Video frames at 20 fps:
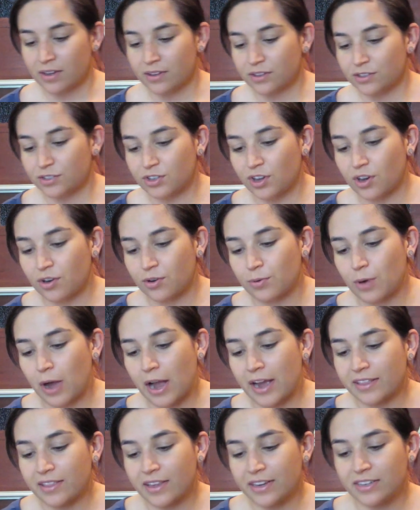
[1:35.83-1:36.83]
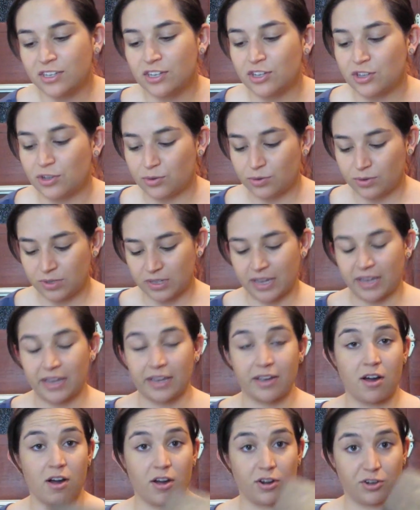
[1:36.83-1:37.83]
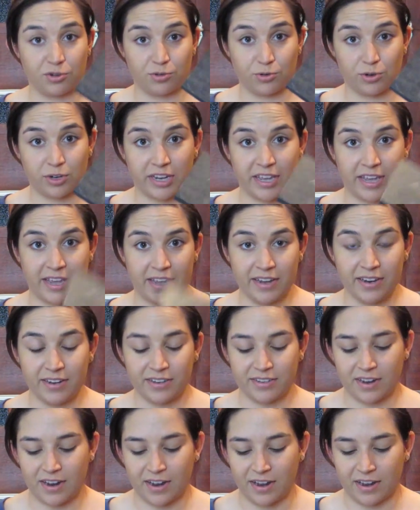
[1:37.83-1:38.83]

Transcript: So I like to use a contour kit.